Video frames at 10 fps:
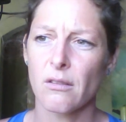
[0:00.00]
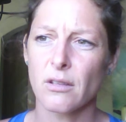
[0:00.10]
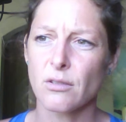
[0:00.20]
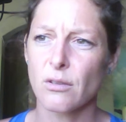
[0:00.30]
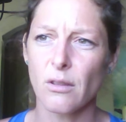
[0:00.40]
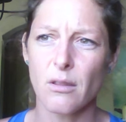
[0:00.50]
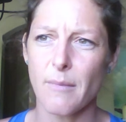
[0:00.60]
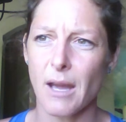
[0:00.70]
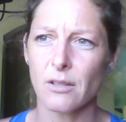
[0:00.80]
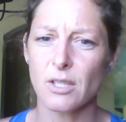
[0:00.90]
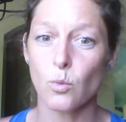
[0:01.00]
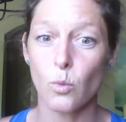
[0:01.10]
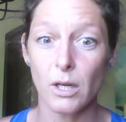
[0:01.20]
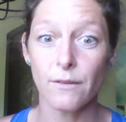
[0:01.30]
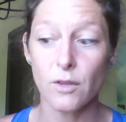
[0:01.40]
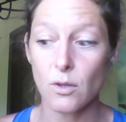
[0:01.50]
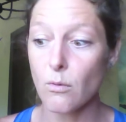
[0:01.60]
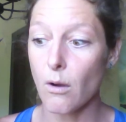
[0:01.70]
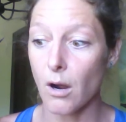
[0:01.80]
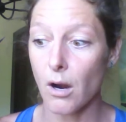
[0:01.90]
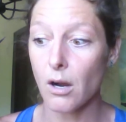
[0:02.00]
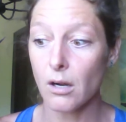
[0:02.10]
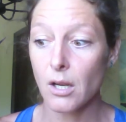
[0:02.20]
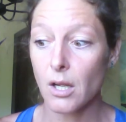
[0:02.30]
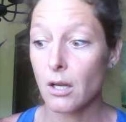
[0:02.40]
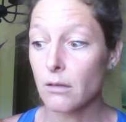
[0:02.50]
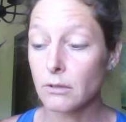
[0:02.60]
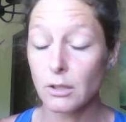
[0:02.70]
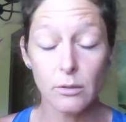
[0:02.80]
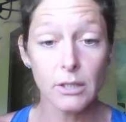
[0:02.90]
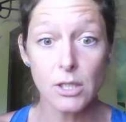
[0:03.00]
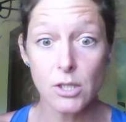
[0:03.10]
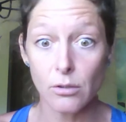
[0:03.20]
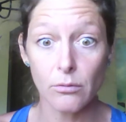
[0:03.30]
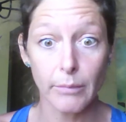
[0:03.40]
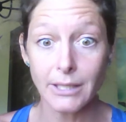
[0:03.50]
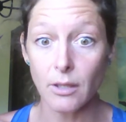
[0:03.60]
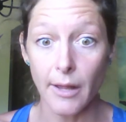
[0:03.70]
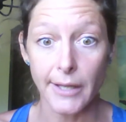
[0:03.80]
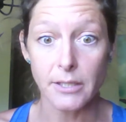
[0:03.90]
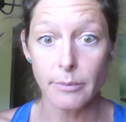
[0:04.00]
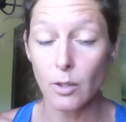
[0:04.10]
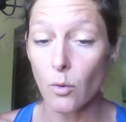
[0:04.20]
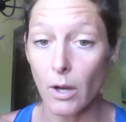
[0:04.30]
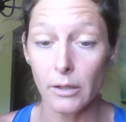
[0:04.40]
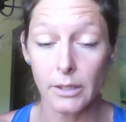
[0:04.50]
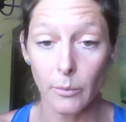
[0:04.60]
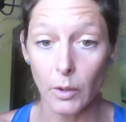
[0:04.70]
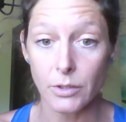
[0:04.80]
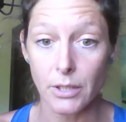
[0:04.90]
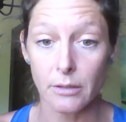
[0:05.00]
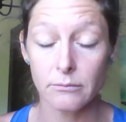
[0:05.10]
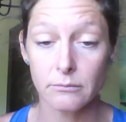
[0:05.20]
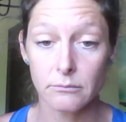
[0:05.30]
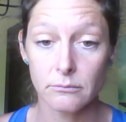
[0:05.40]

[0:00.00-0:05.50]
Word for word: And the truth of the matter is, what if you are Looney Tune mental hospital quality person?